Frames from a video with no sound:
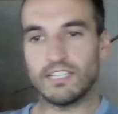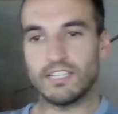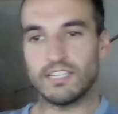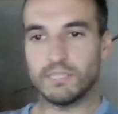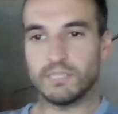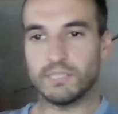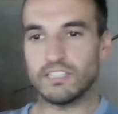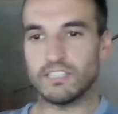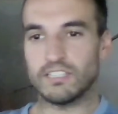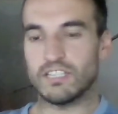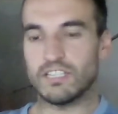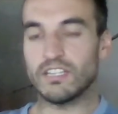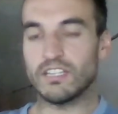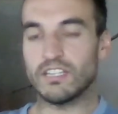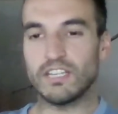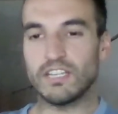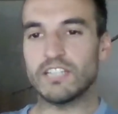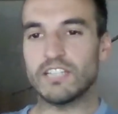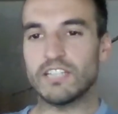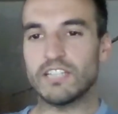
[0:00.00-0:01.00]
Parris, I think
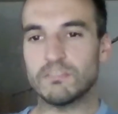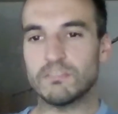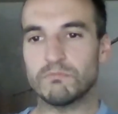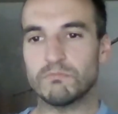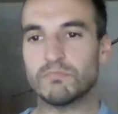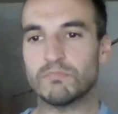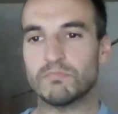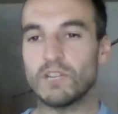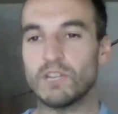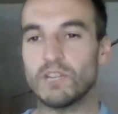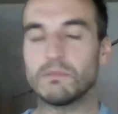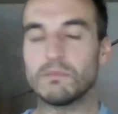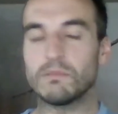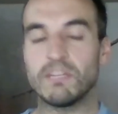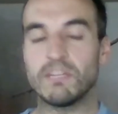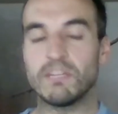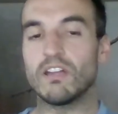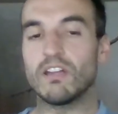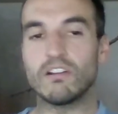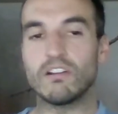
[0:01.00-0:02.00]
that's probably been the
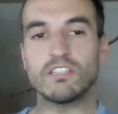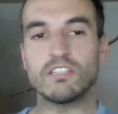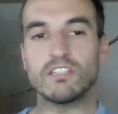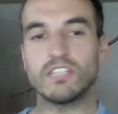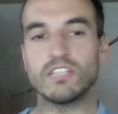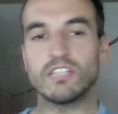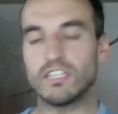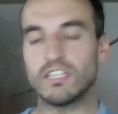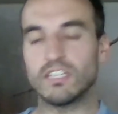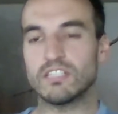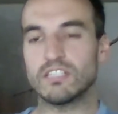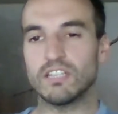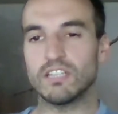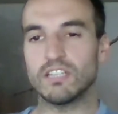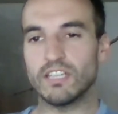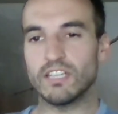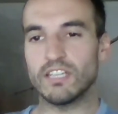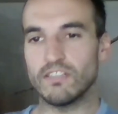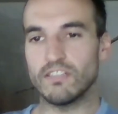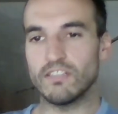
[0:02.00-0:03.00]
hardest thing is to like
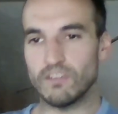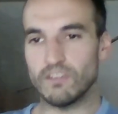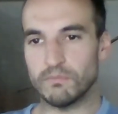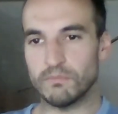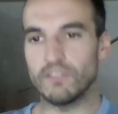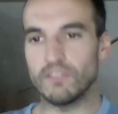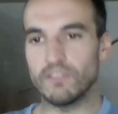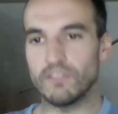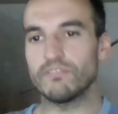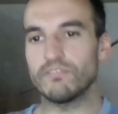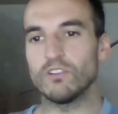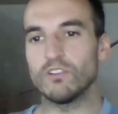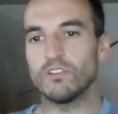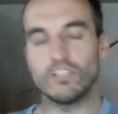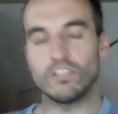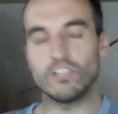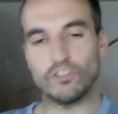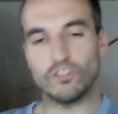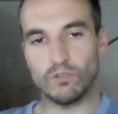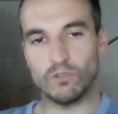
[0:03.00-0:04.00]
give up the full
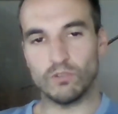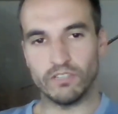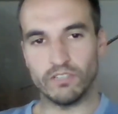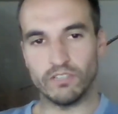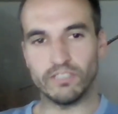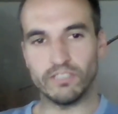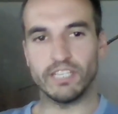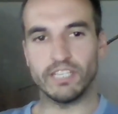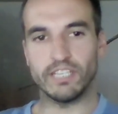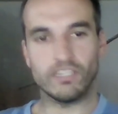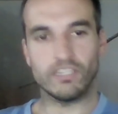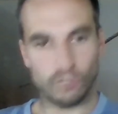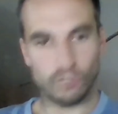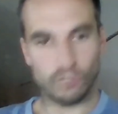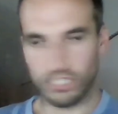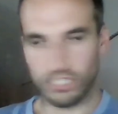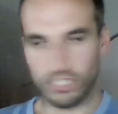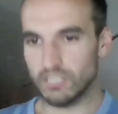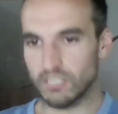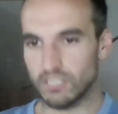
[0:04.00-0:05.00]
control of like
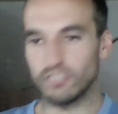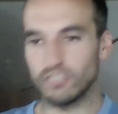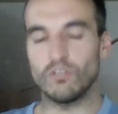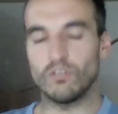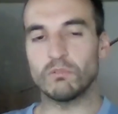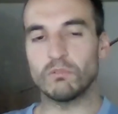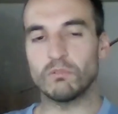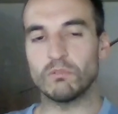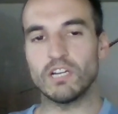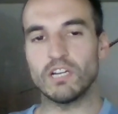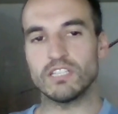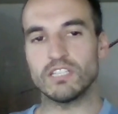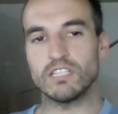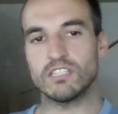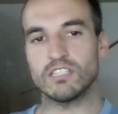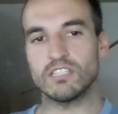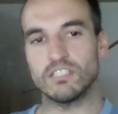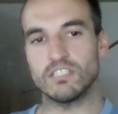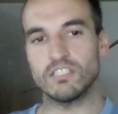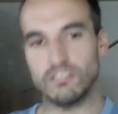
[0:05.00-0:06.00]
trusting the whole process
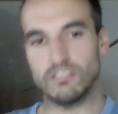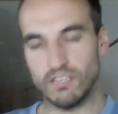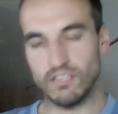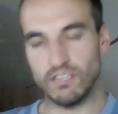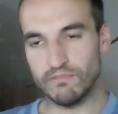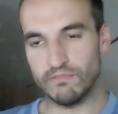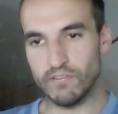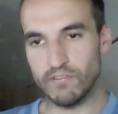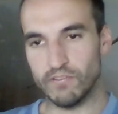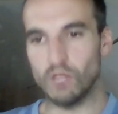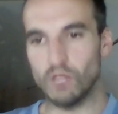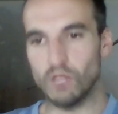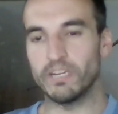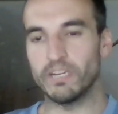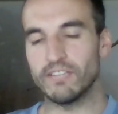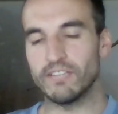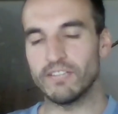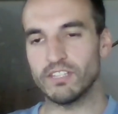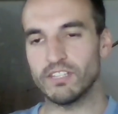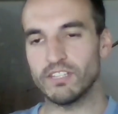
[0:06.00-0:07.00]
and and following
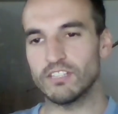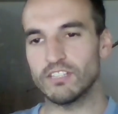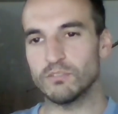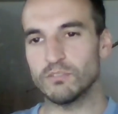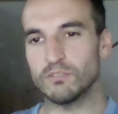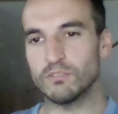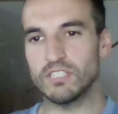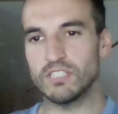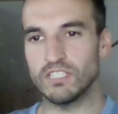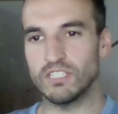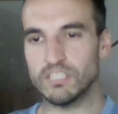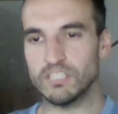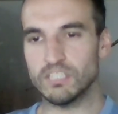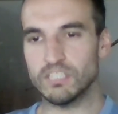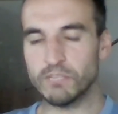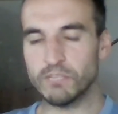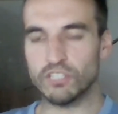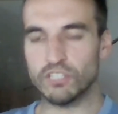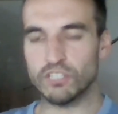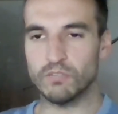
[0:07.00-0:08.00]
everything to a T,
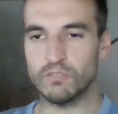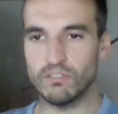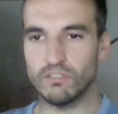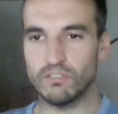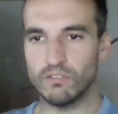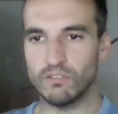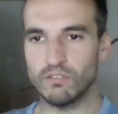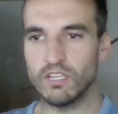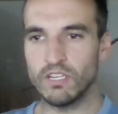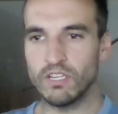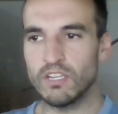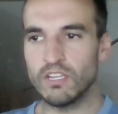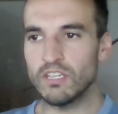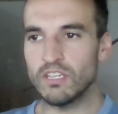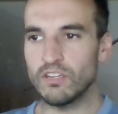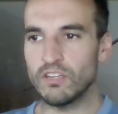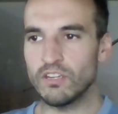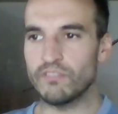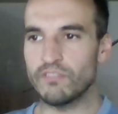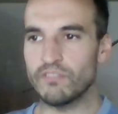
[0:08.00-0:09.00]
especially when you you know
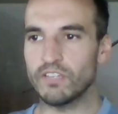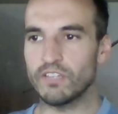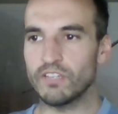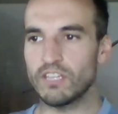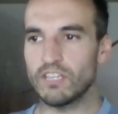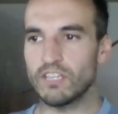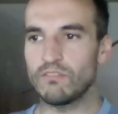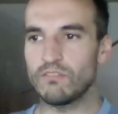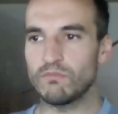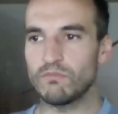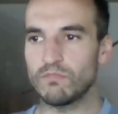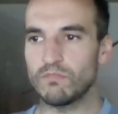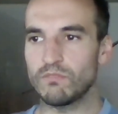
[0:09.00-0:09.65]
you feel like you've